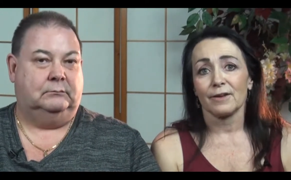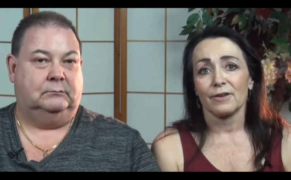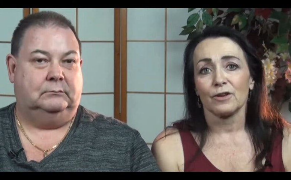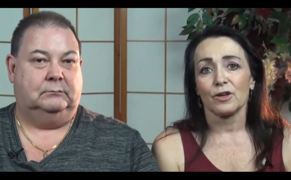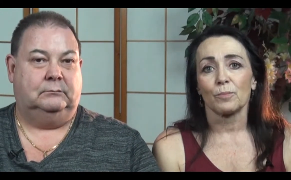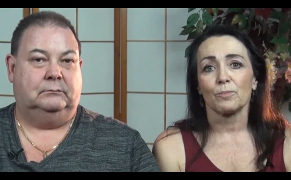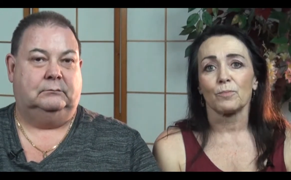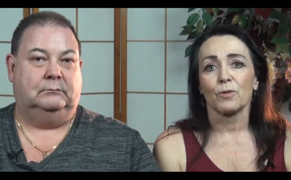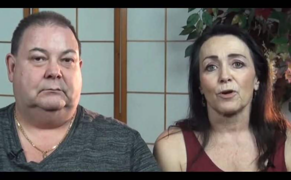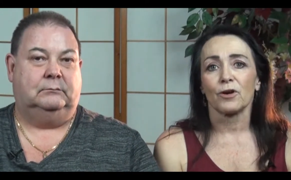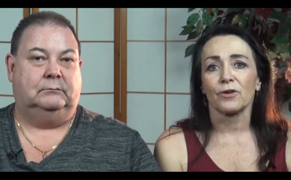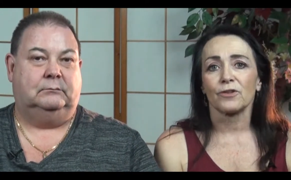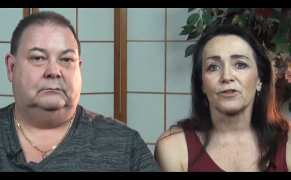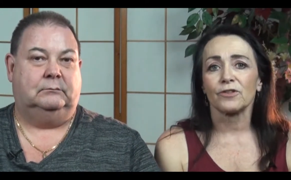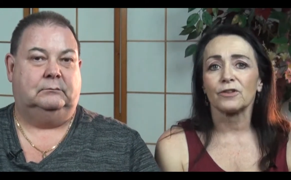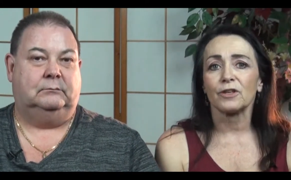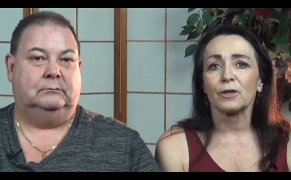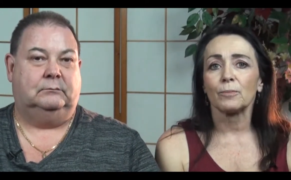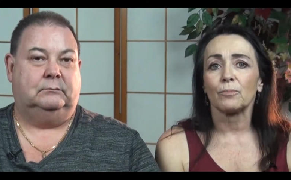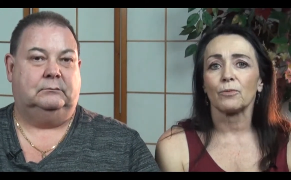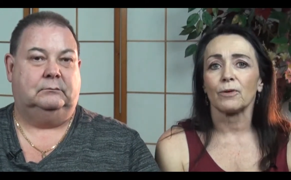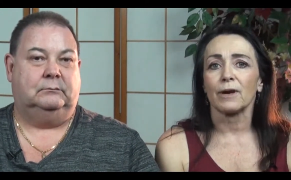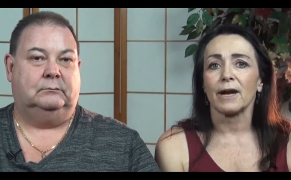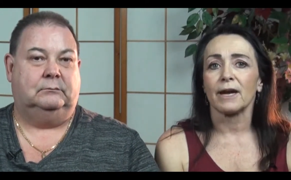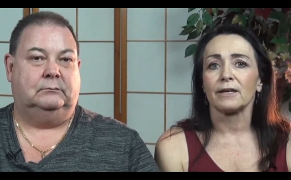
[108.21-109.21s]
Speaker 1: your
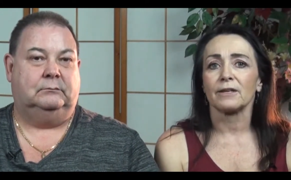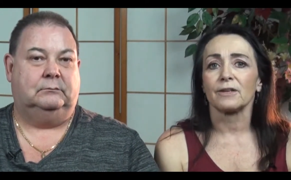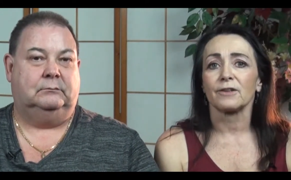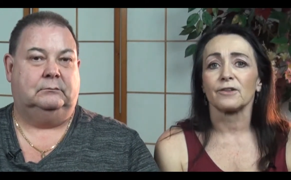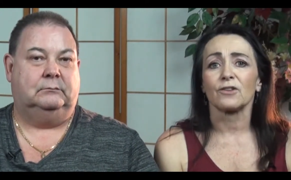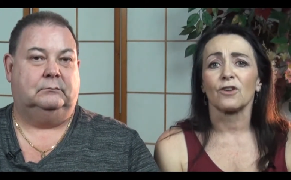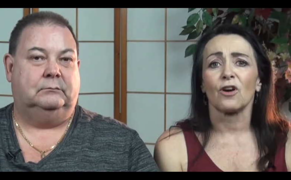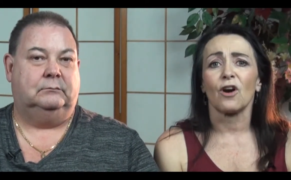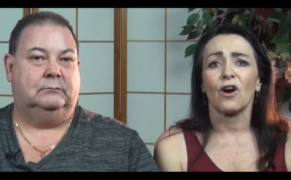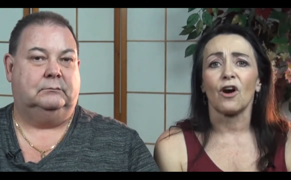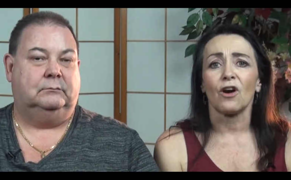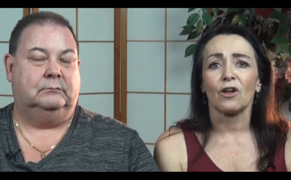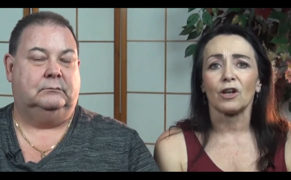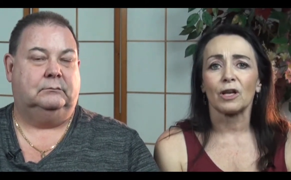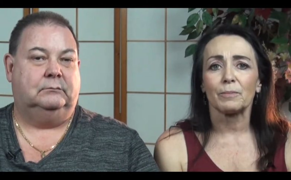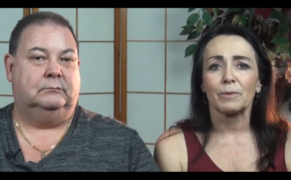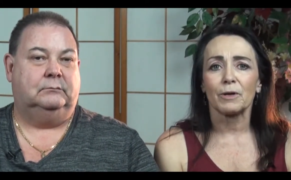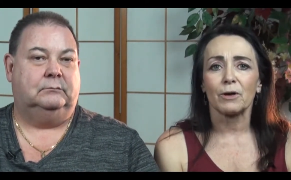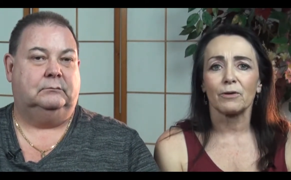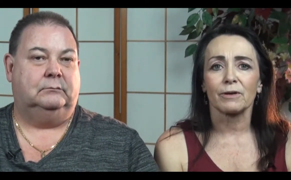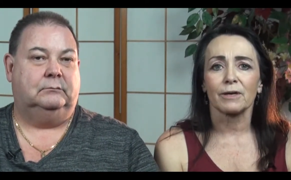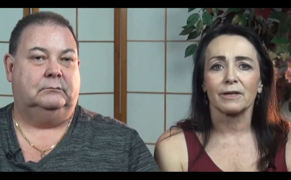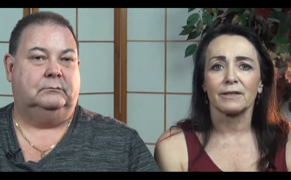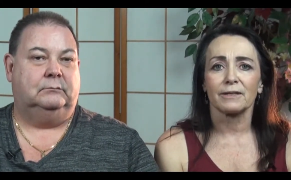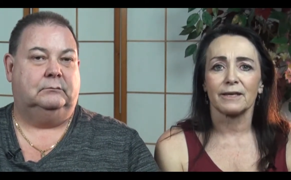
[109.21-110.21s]
personal brand is all
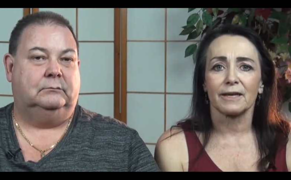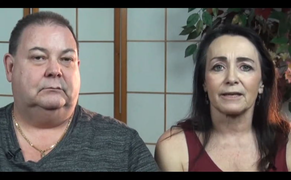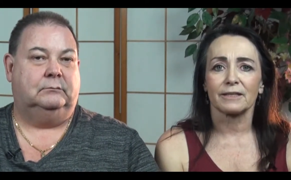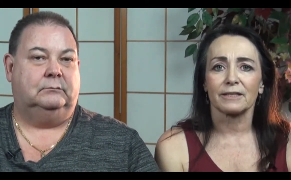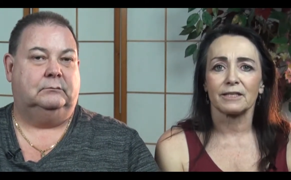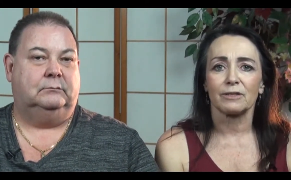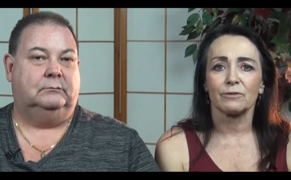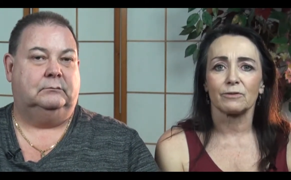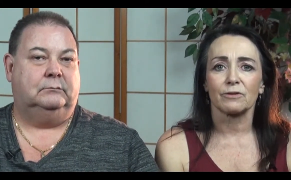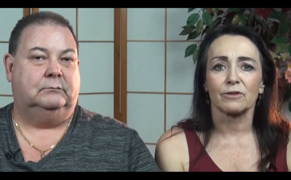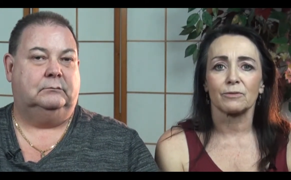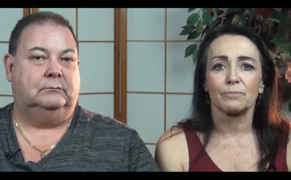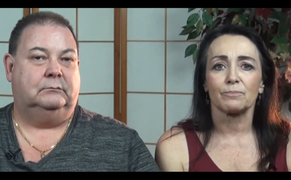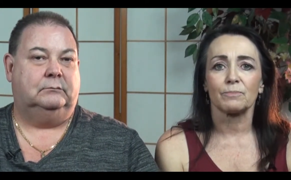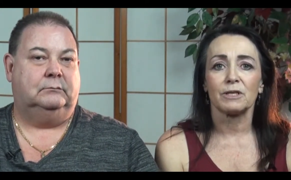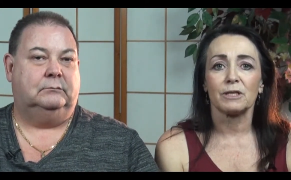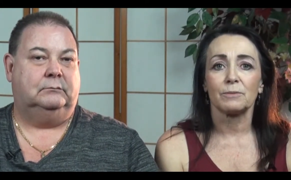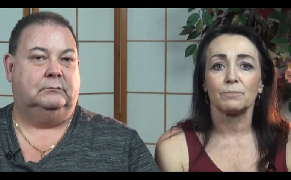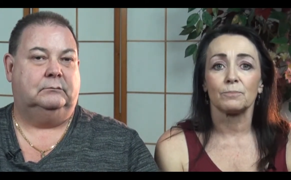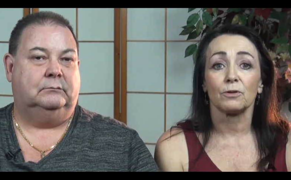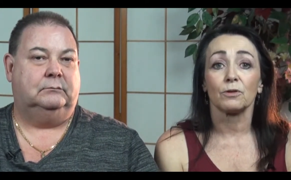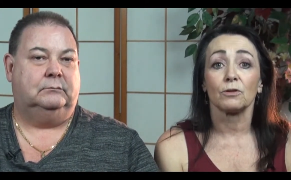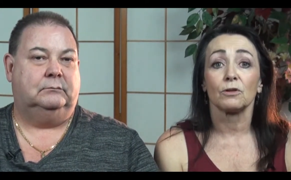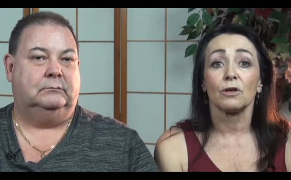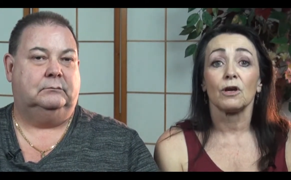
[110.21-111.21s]
about connecting with the
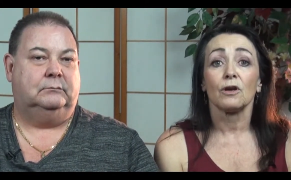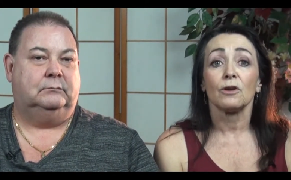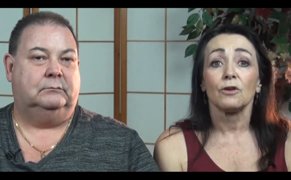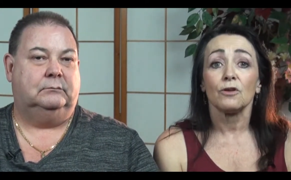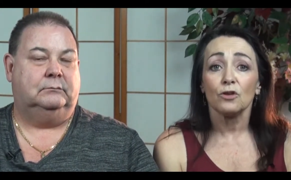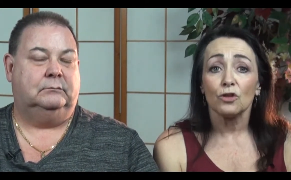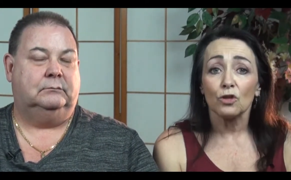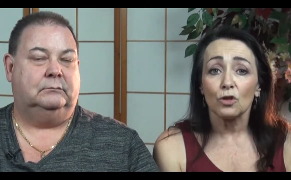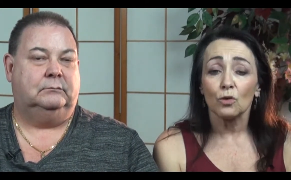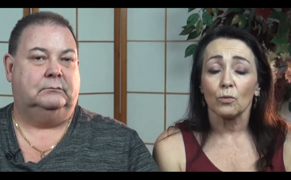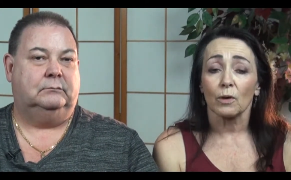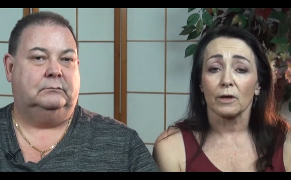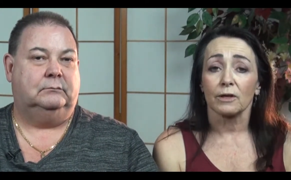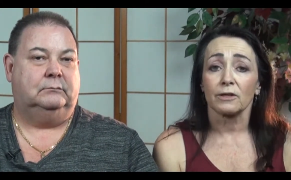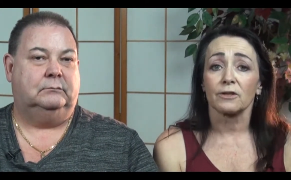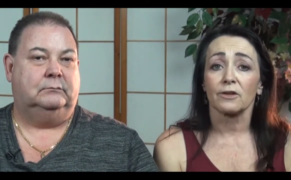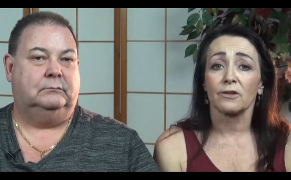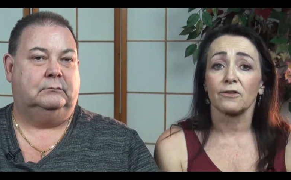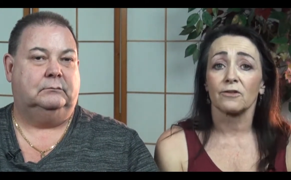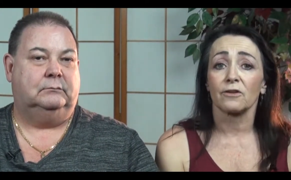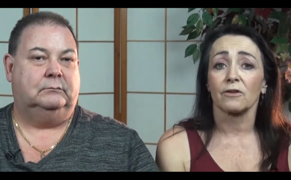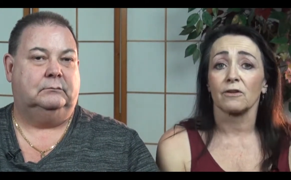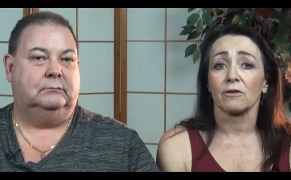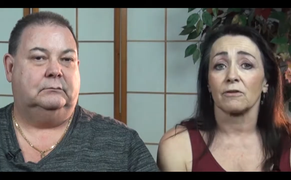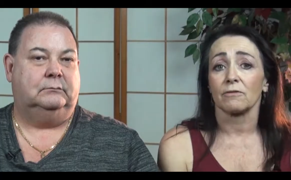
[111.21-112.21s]
people you want to
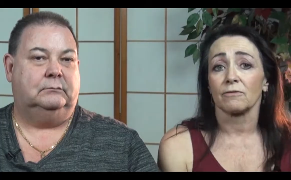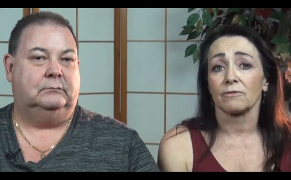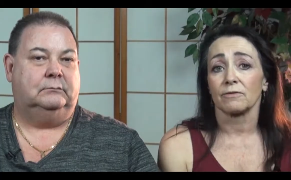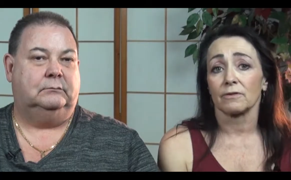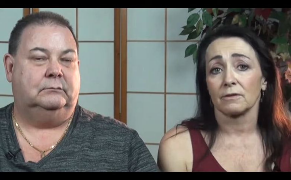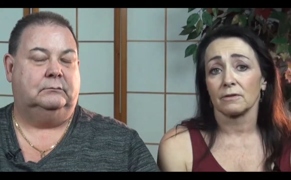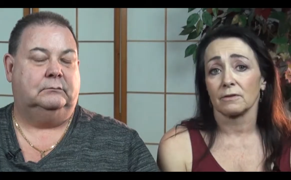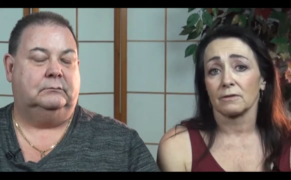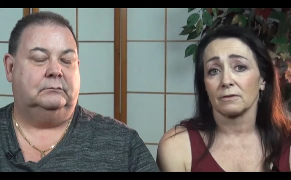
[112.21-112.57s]
serve.